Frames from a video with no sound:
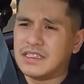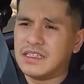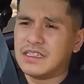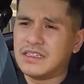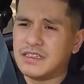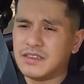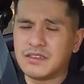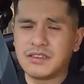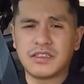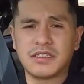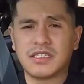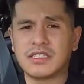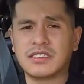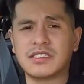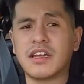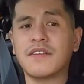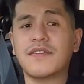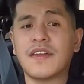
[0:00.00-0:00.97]
you know, there's
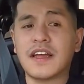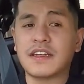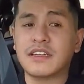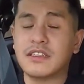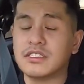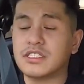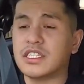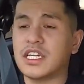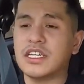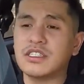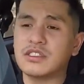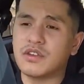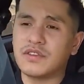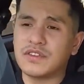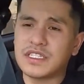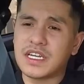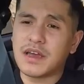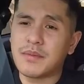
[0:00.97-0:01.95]
just stuff that could change
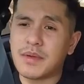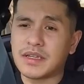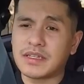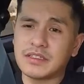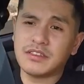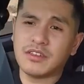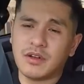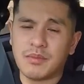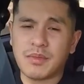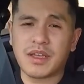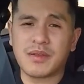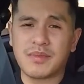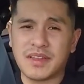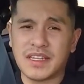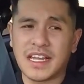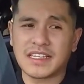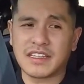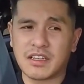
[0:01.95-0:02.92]
over time and, you know, make
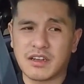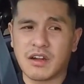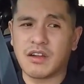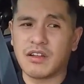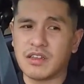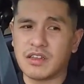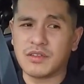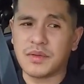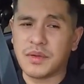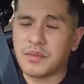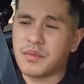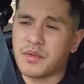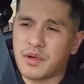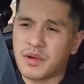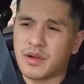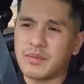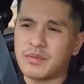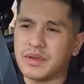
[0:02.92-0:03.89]
me like the car a little bit
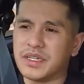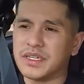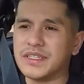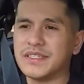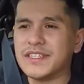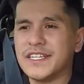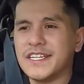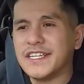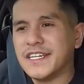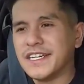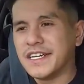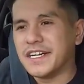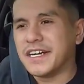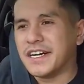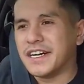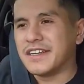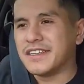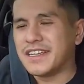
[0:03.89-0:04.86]
more. But
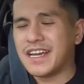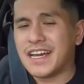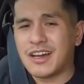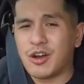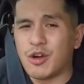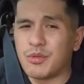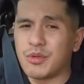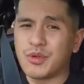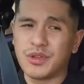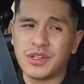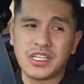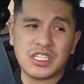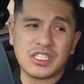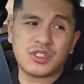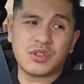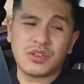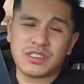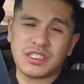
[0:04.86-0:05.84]
uh, yeah, I hope you really
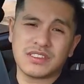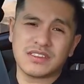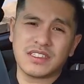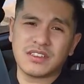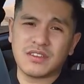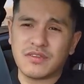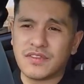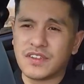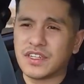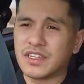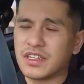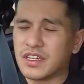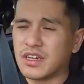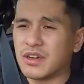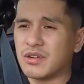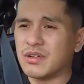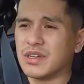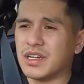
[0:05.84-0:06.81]
enjoyed this little
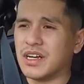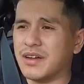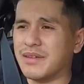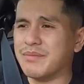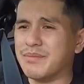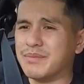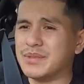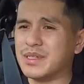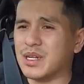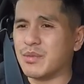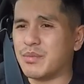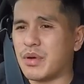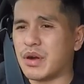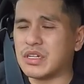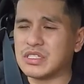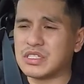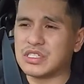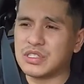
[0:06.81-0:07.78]
video, um, you know,
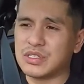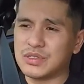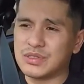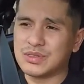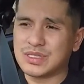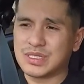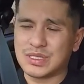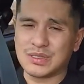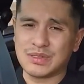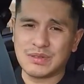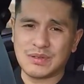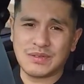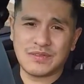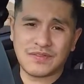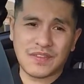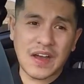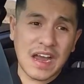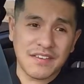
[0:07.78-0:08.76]
part two to
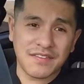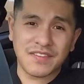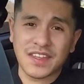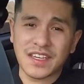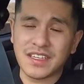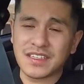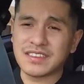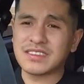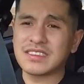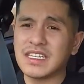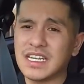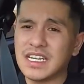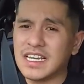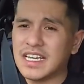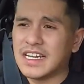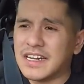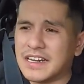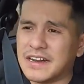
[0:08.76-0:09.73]
five things.
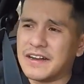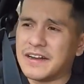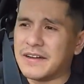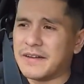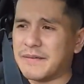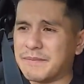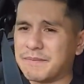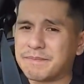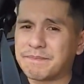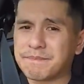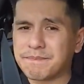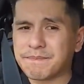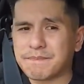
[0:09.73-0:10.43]
Um,